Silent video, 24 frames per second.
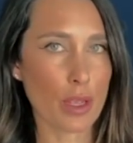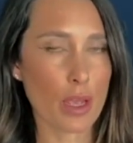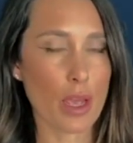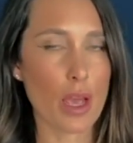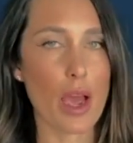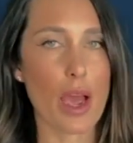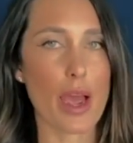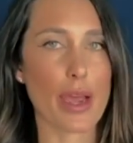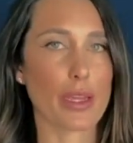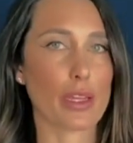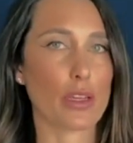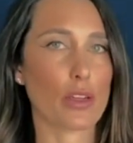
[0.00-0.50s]

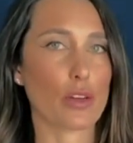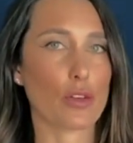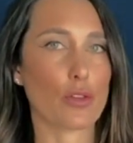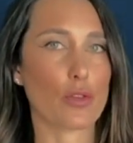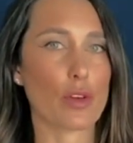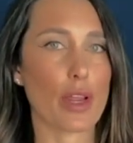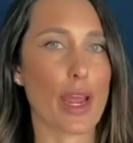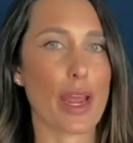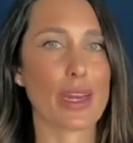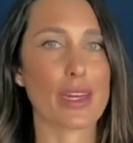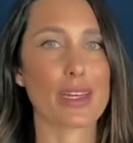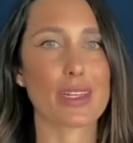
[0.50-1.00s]
I can
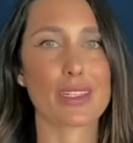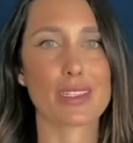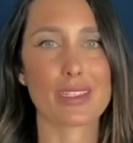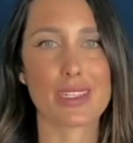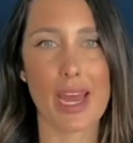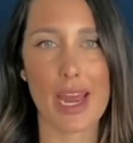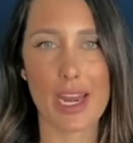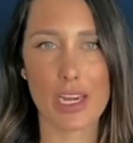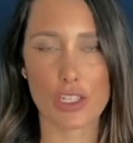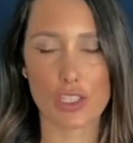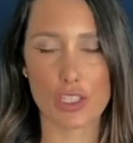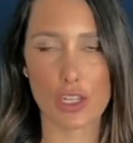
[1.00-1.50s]
create
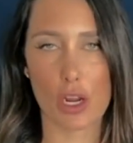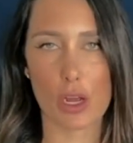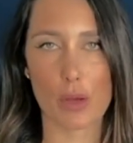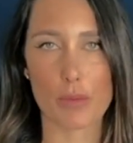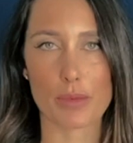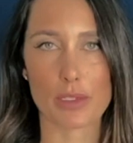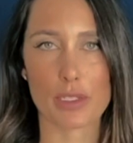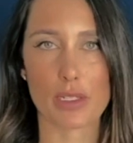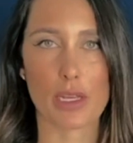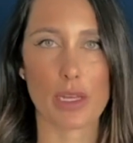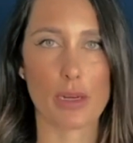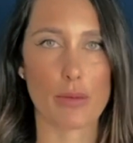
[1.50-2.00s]
10
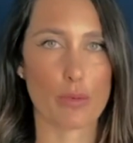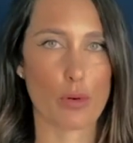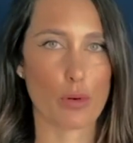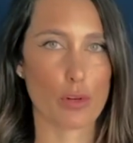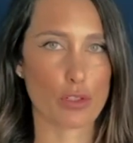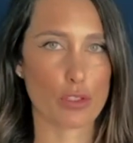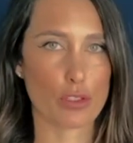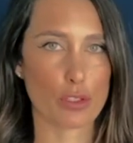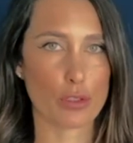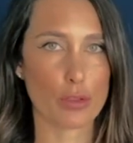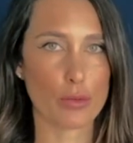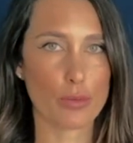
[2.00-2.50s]
jobs in
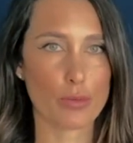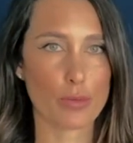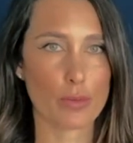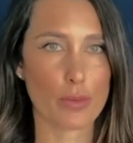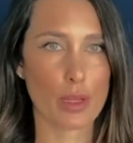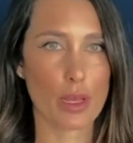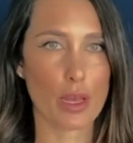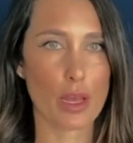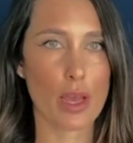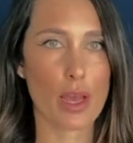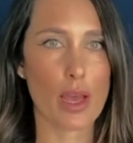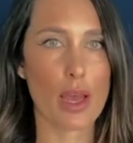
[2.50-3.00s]

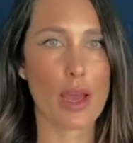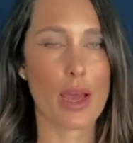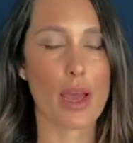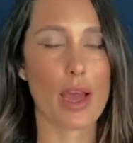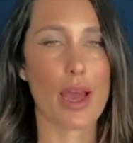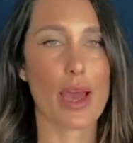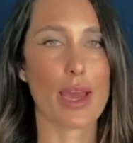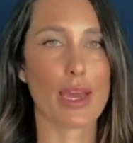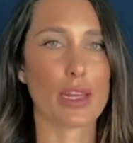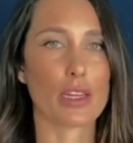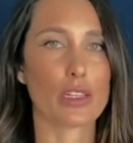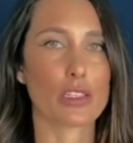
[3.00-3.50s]
Portugal.
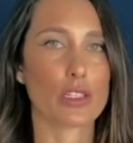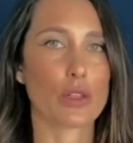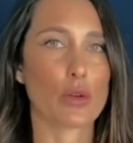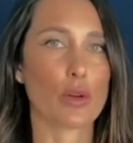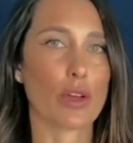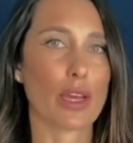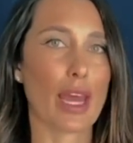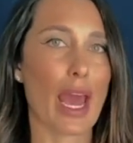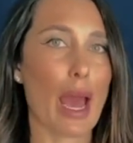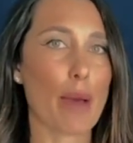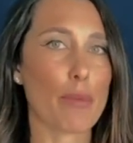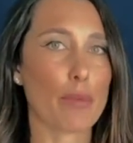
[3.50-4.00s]
I can do
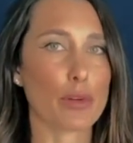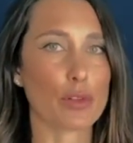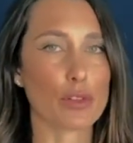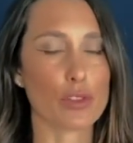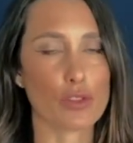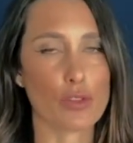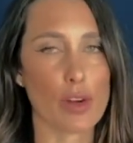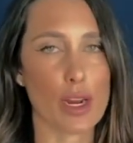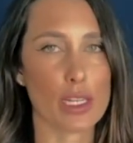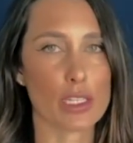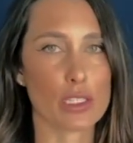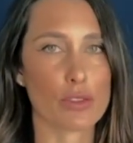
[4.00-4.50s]
a capital
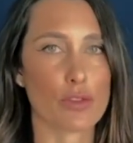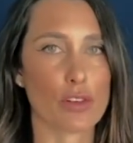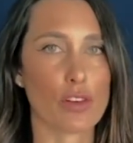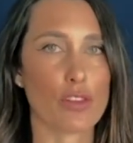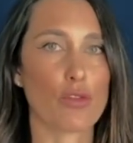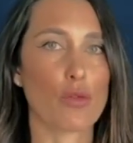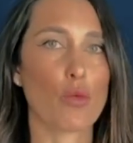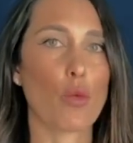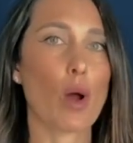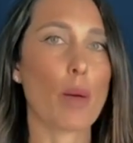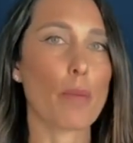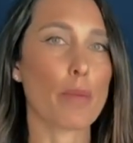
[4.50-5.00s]
transfer
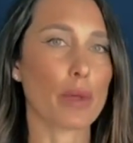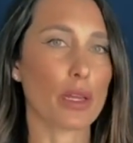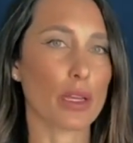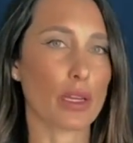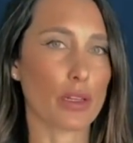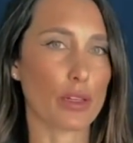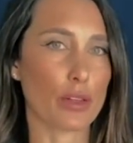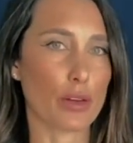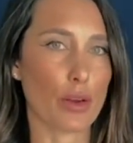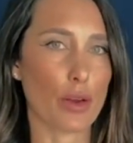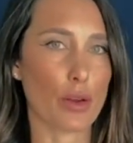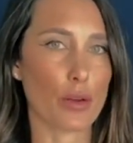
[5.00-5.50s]
of 1
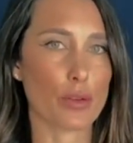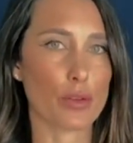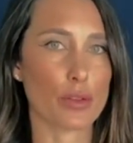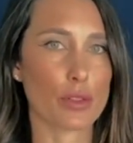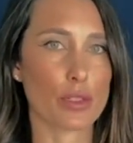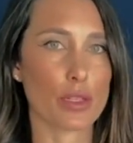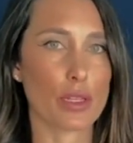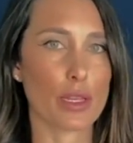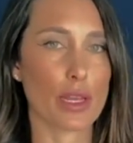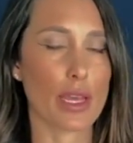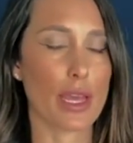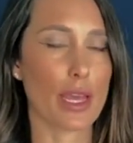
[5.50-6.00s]
million
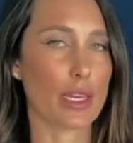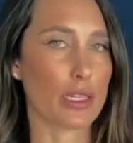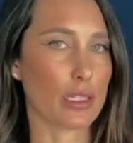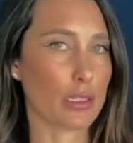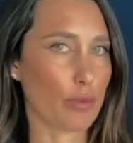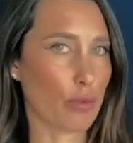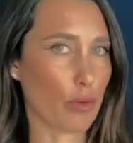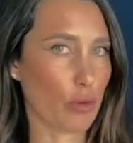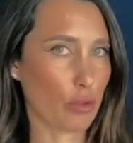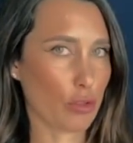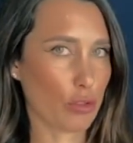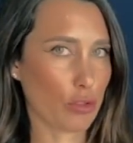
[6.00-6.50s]
euros into
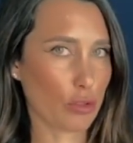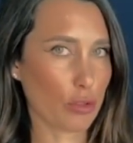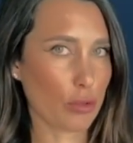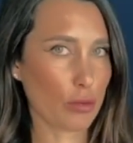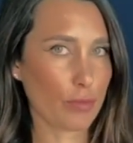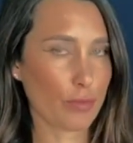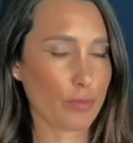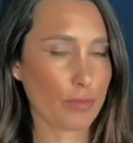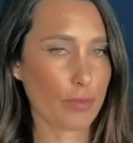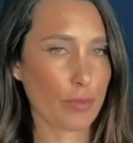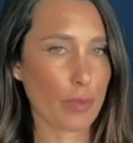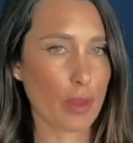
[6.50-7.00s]

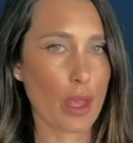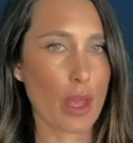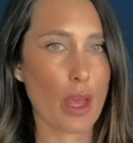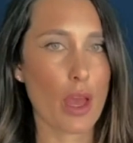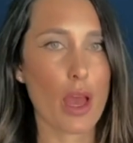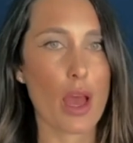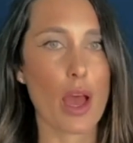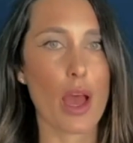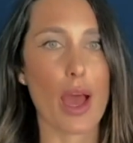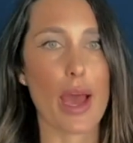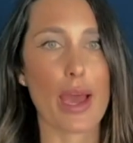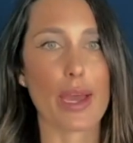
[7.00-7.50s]
Portugal.
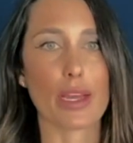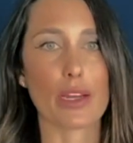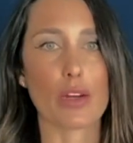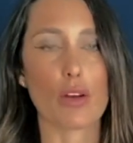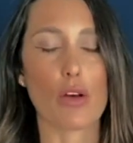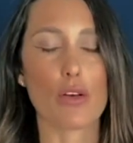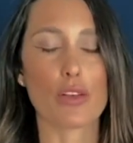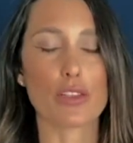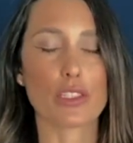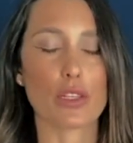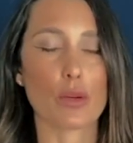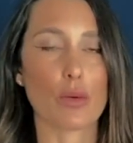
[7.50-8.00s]
I can
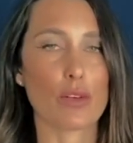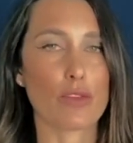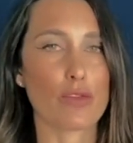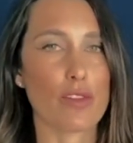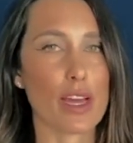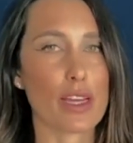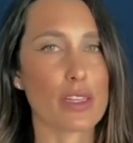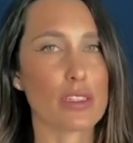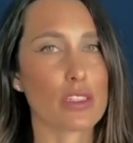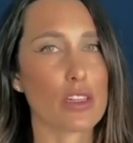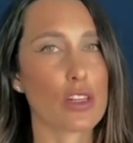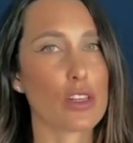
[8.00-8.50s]
also
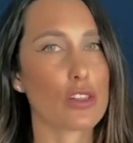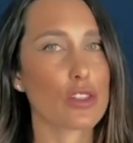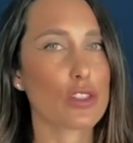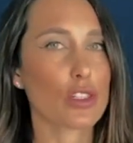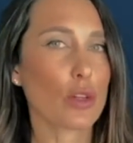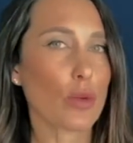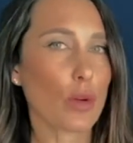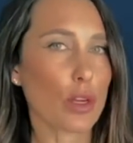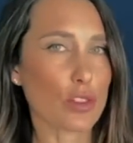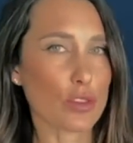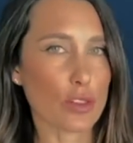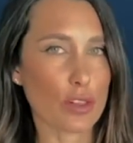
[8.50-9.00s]
invest
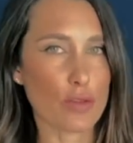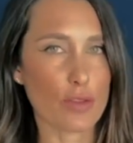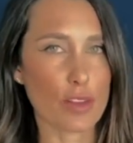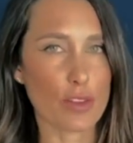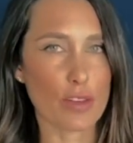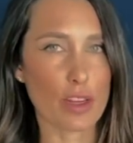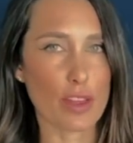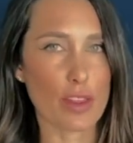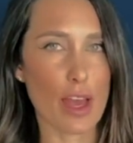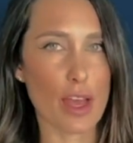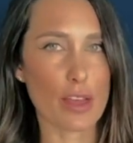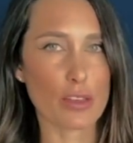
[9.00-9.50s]

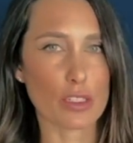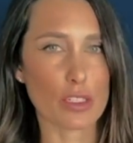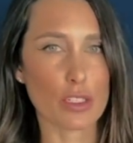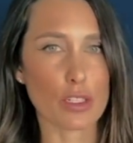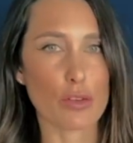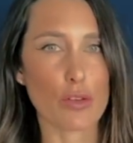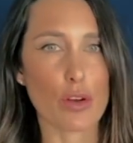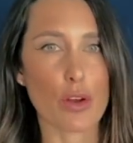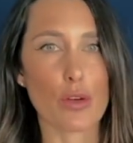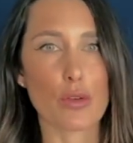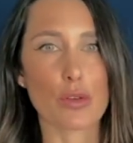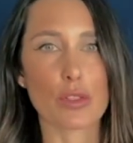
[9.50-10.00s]
250,000
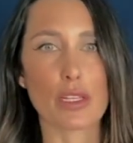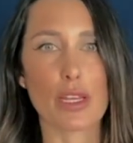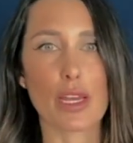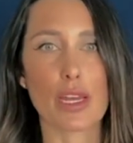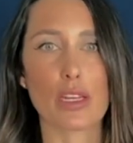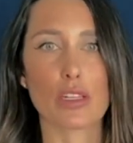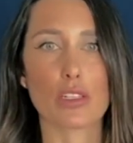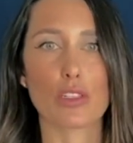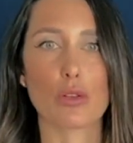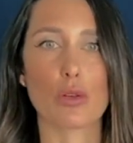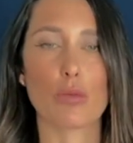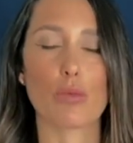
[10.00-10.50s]
euros
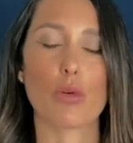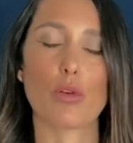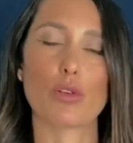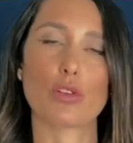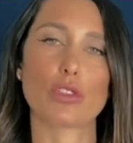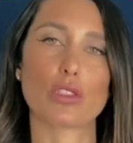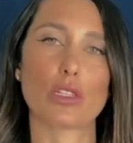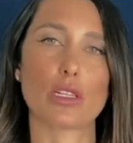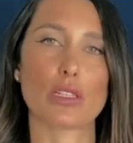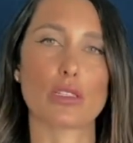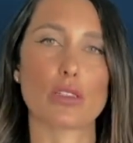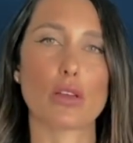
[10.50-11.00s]
into
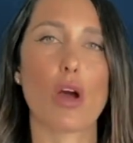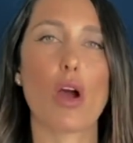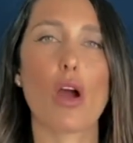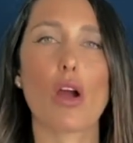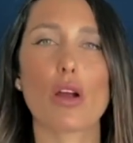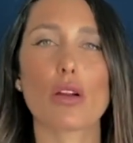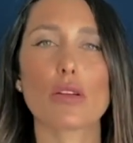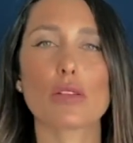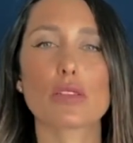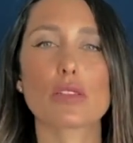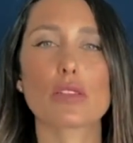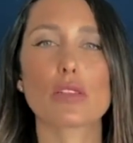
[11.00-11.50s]
Portuguese
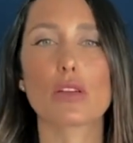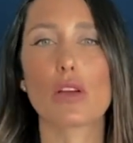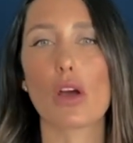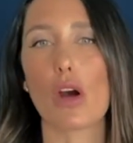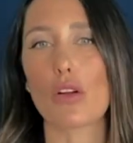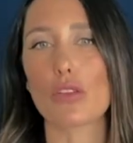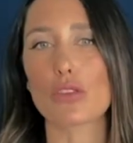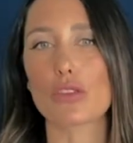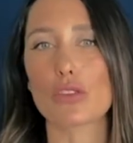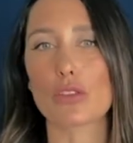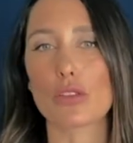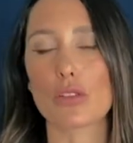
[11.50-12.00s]
arts,
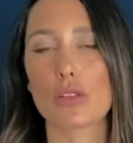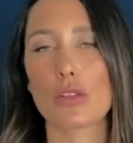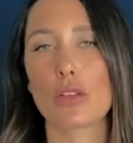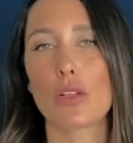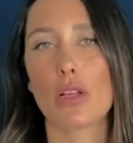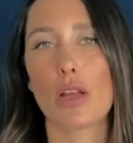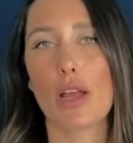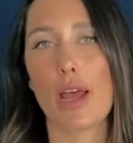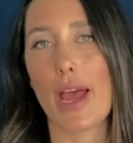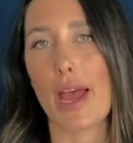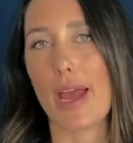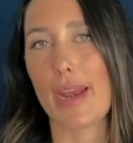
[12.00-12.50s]
cultural,
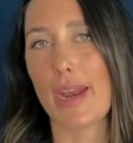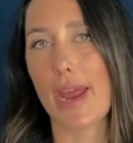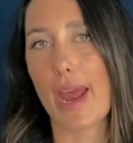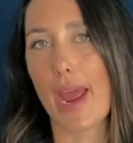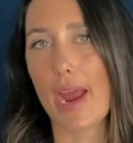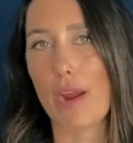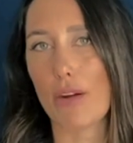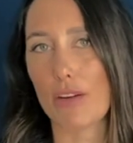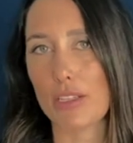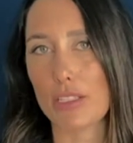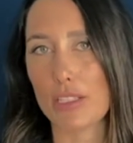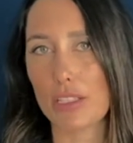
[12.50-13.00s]
and
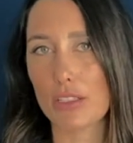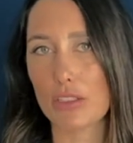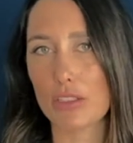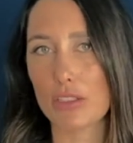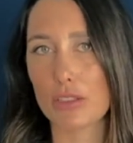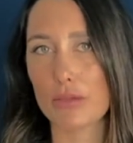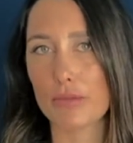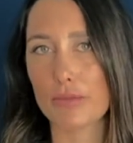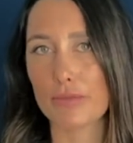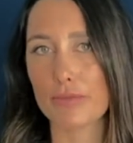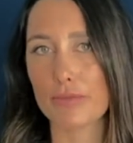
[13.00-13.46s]
heritage.